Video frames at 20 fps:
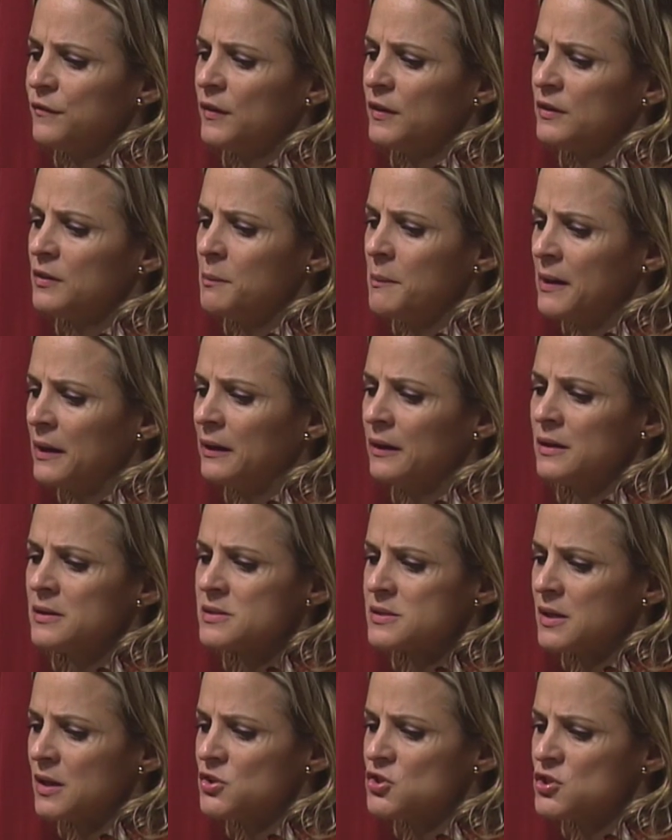
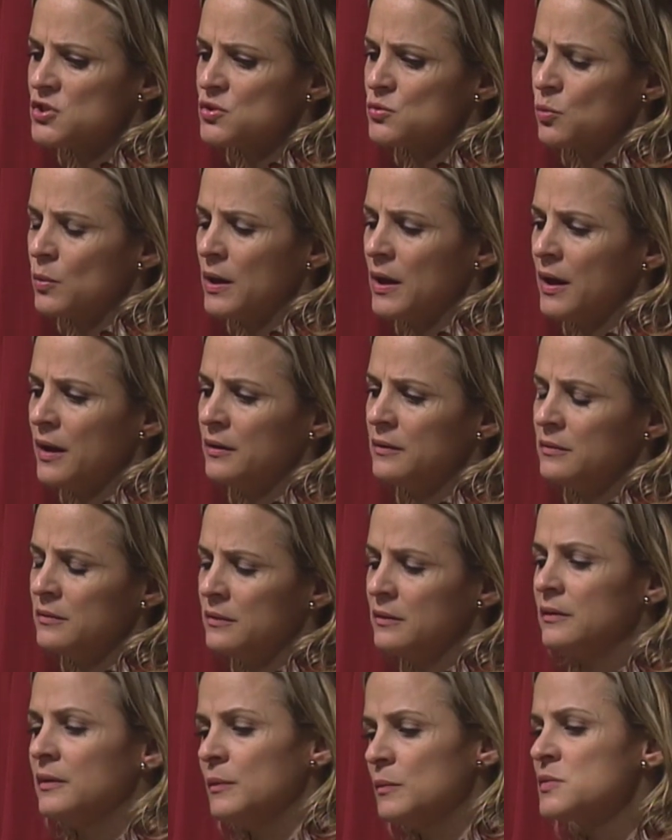Fundamentalist I just read.
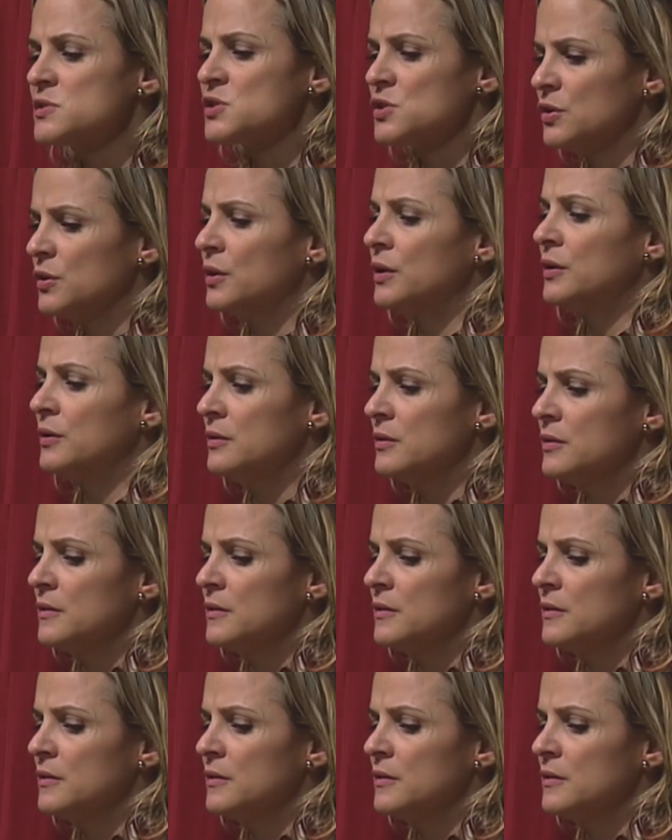It was good.